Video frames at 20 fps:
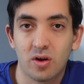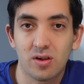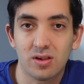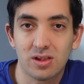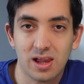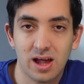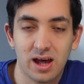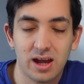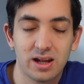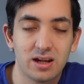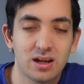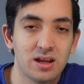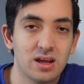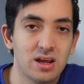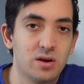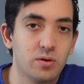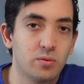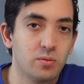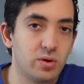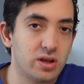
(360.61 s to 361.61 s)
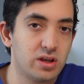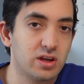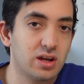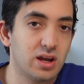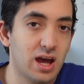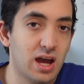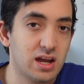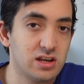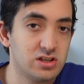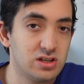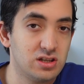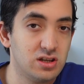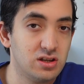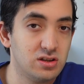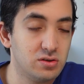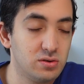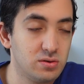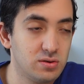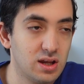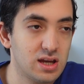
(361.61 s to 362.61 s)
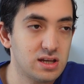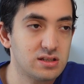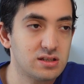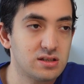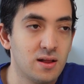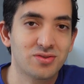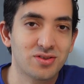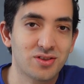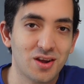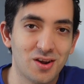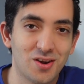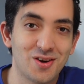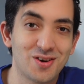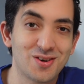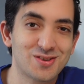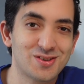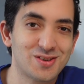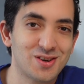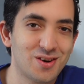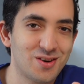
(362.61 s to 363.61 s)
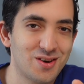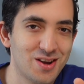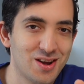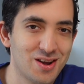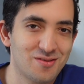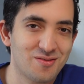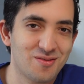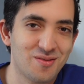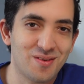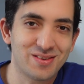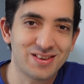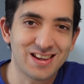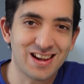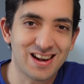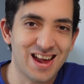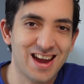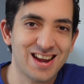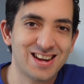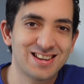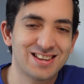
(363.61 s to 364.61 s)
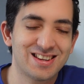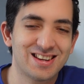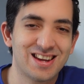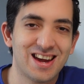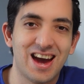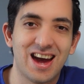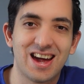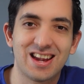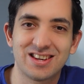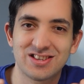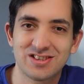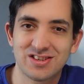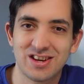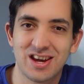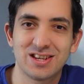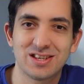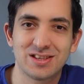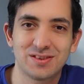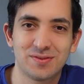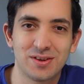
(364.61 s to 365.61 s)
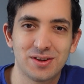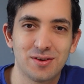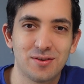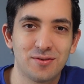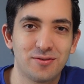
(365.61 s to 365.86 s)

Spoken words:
online where you can actually do this. And also, remember to like and share this video